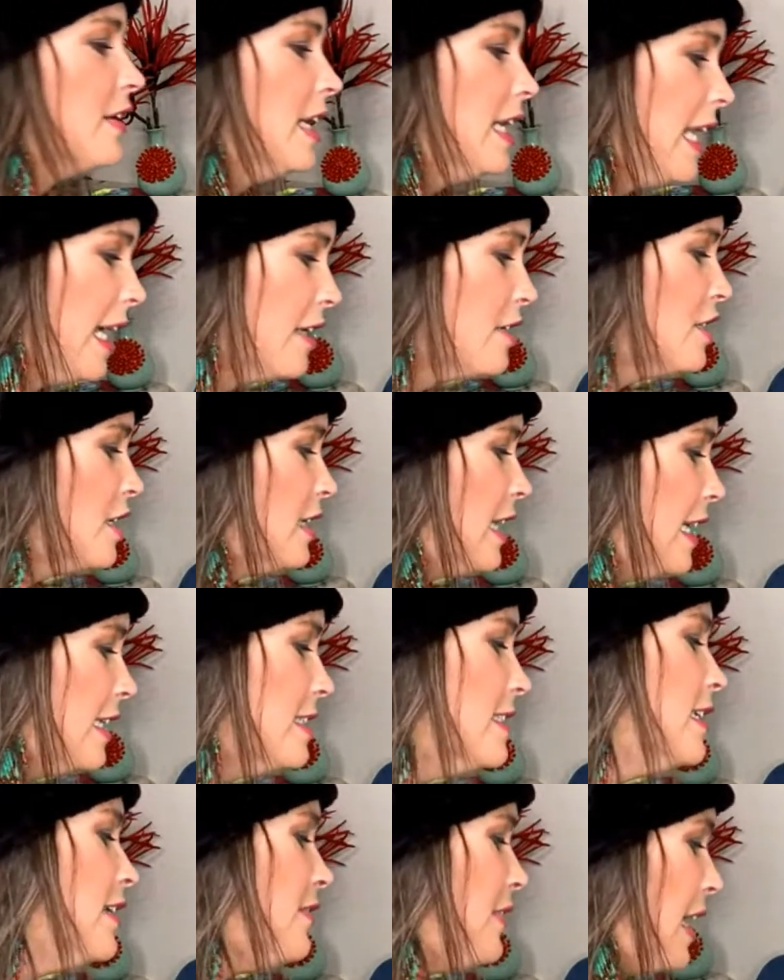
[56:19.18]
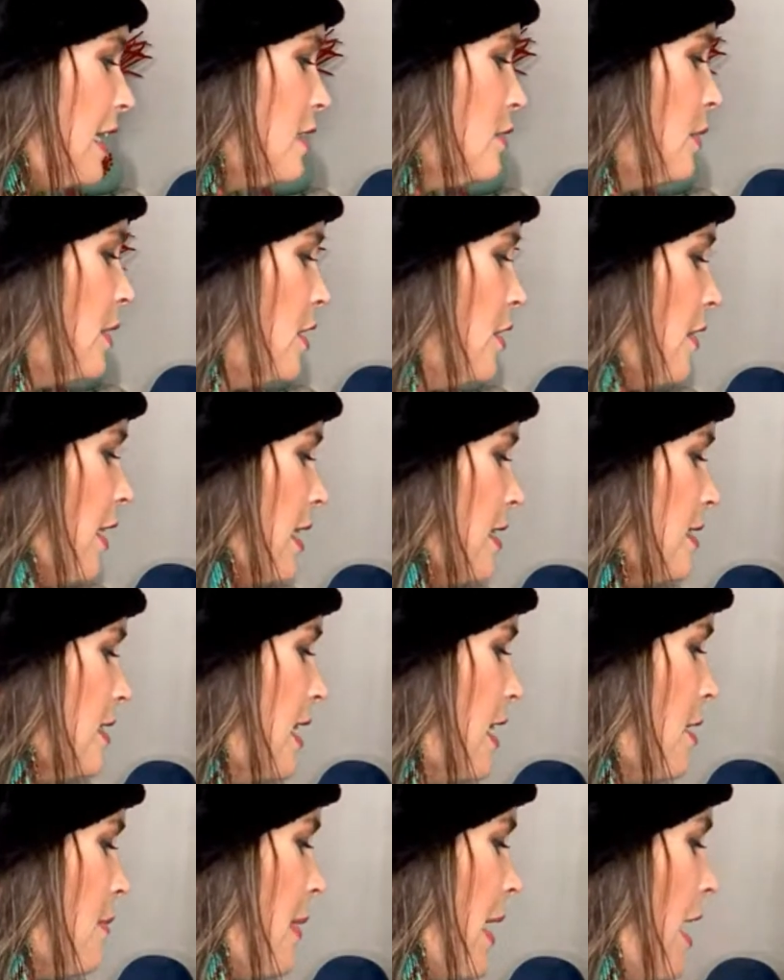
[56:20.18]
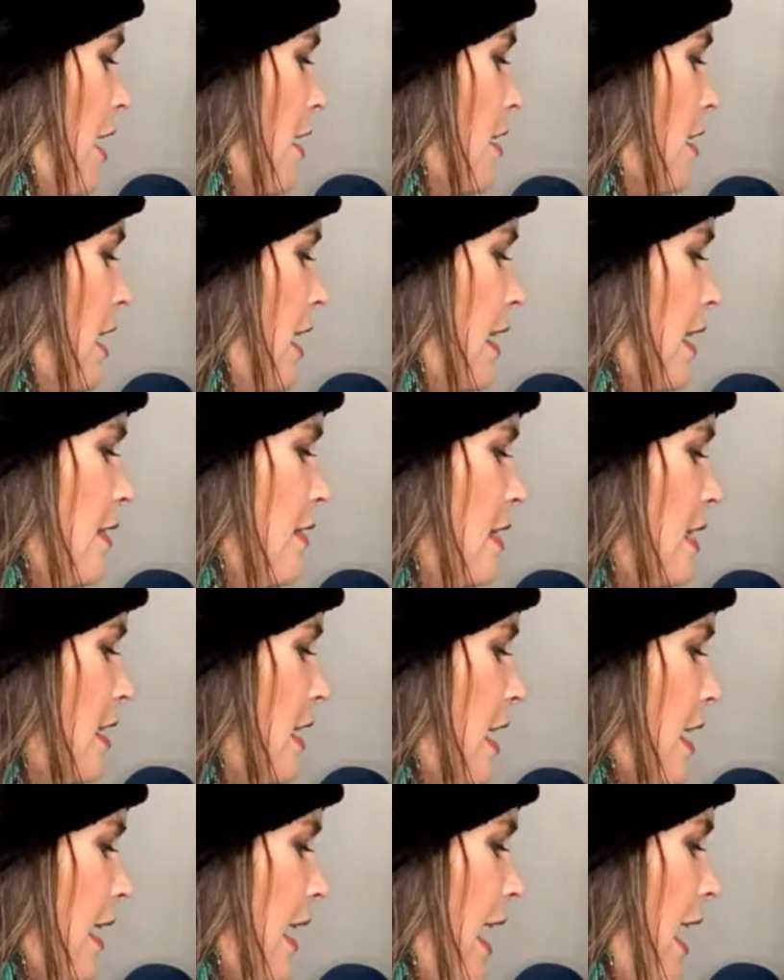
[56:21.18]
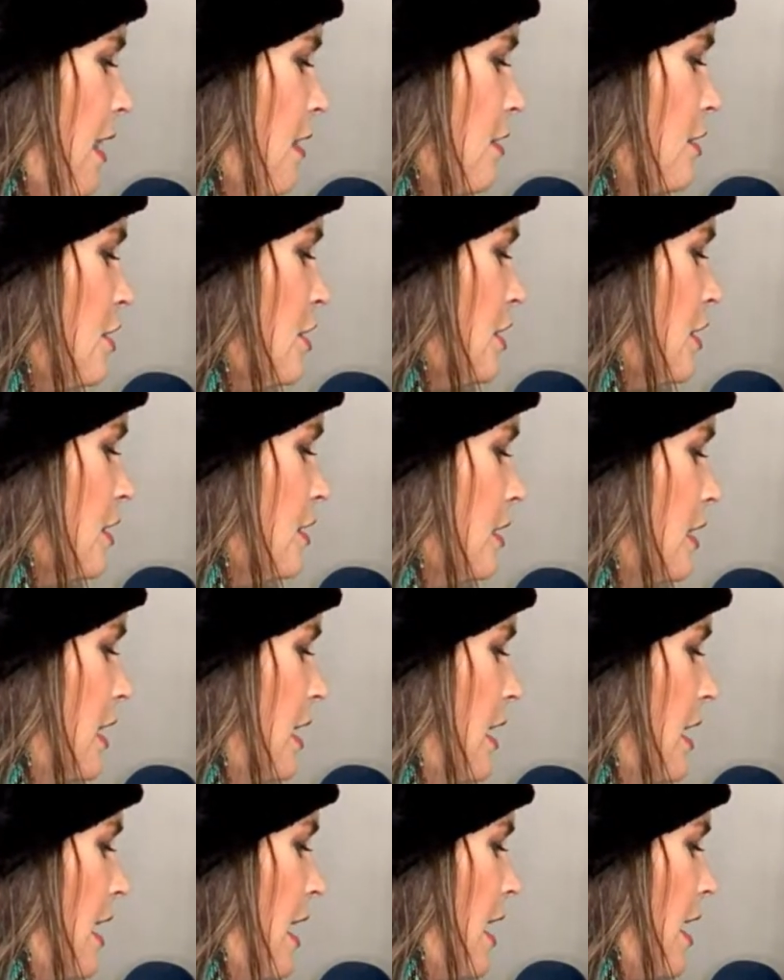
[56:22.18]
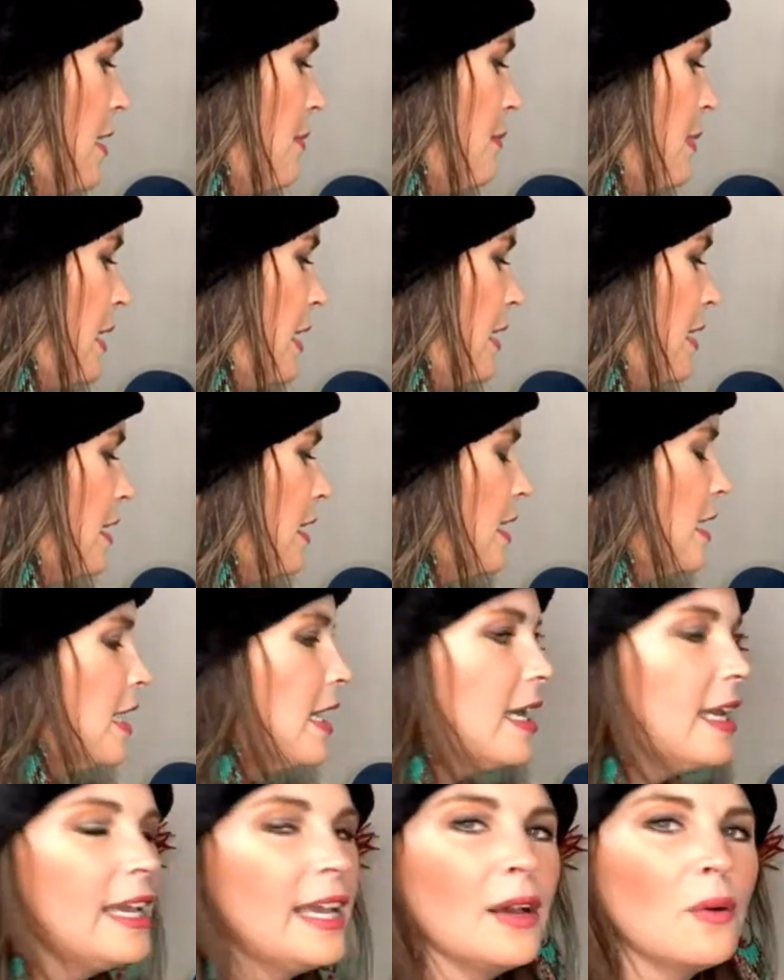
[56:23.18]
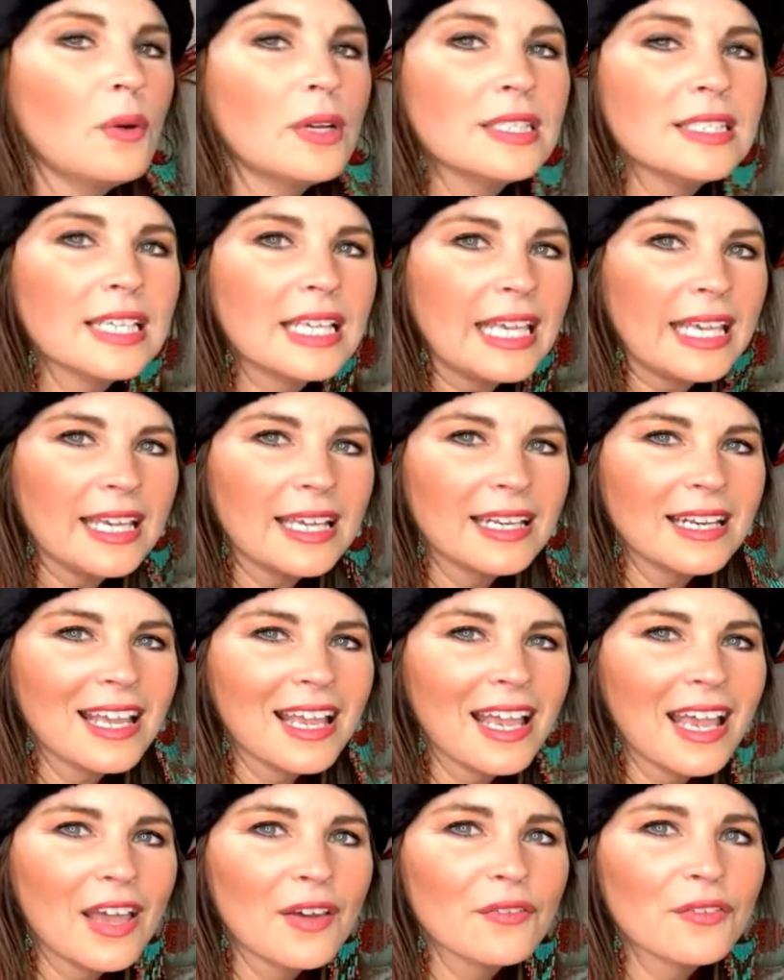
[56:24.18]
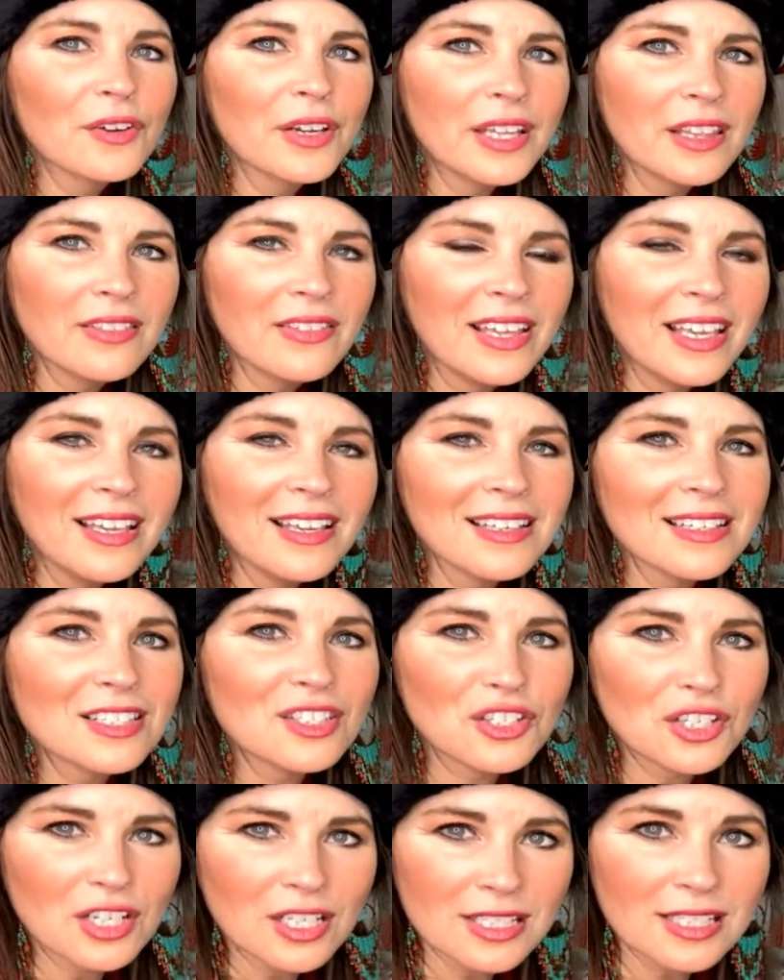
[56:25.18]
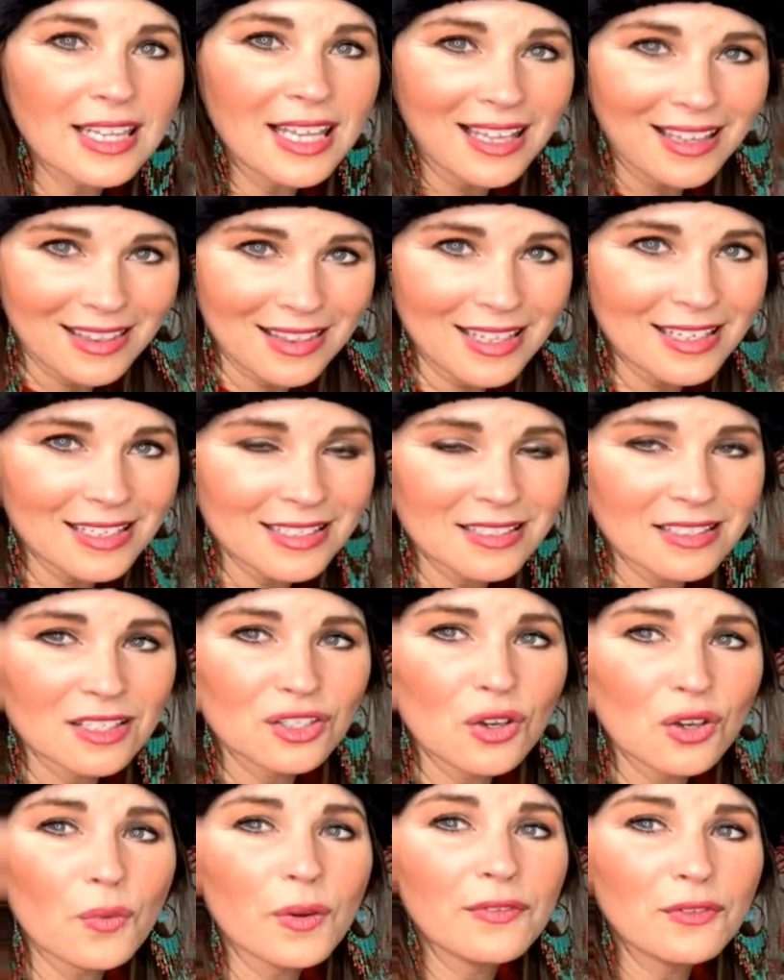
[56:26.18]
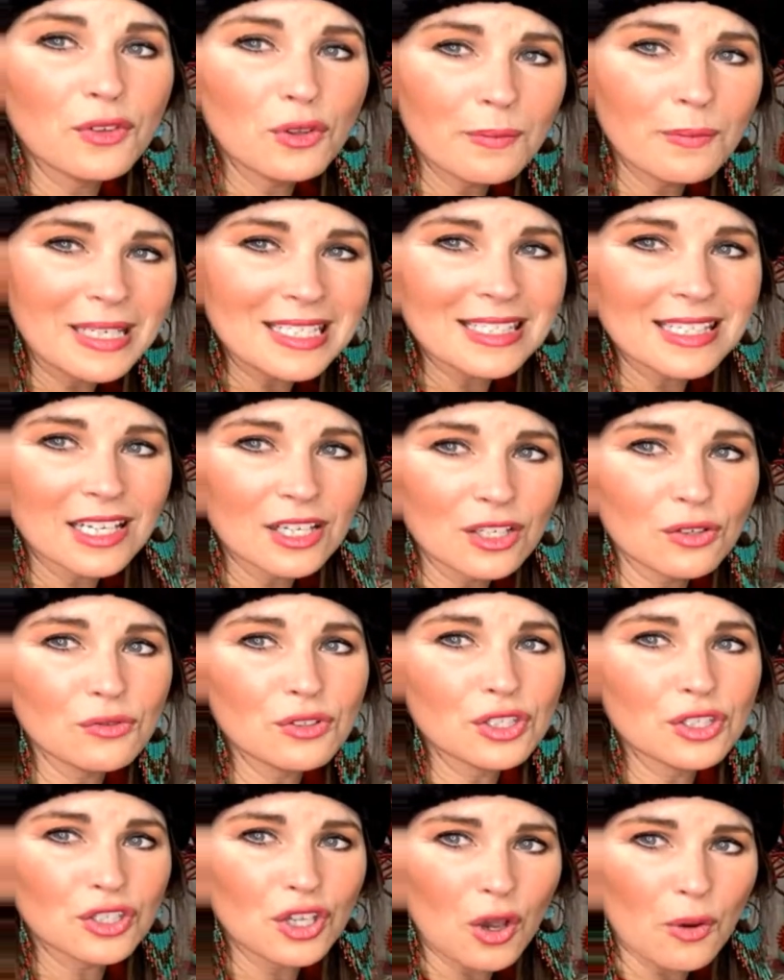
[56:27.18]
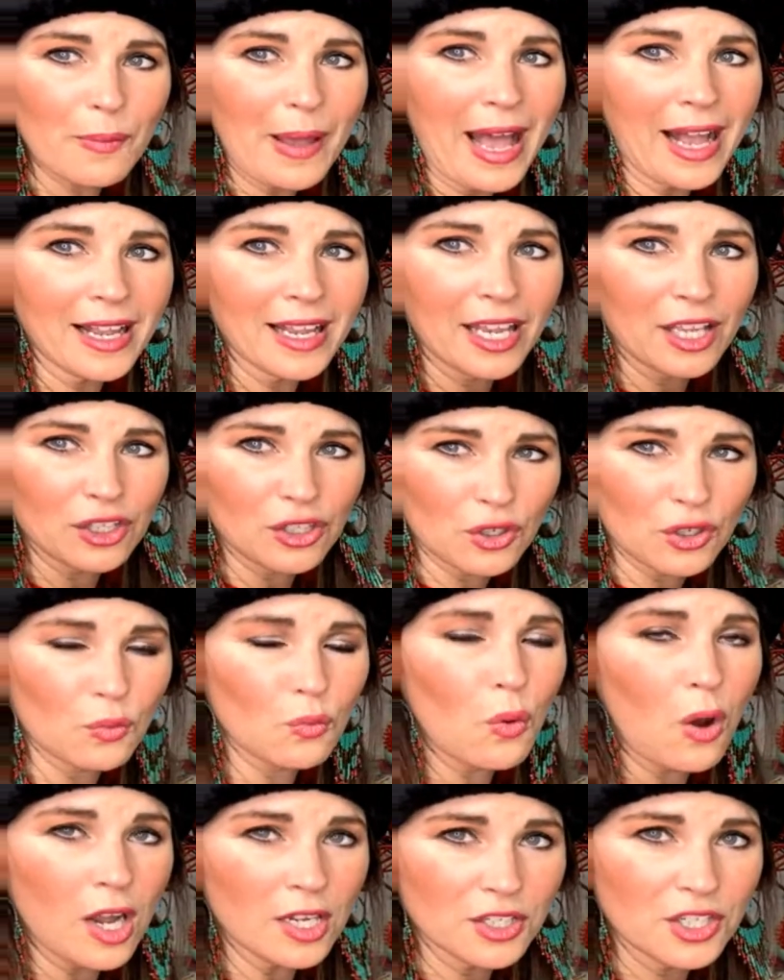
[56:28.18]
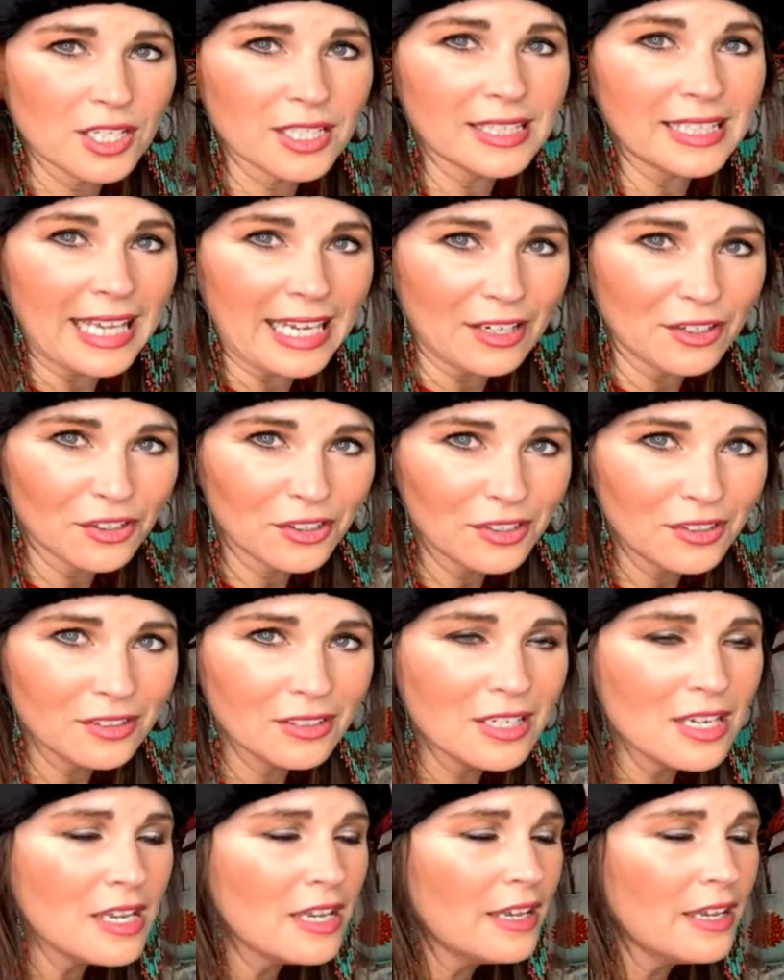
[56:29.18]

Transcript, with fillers: Connection, Nancy, if that's what you're asking about, and the a calendar. Um, but once again, everything is just like this. So if you miss it, you just go back and you watch it later.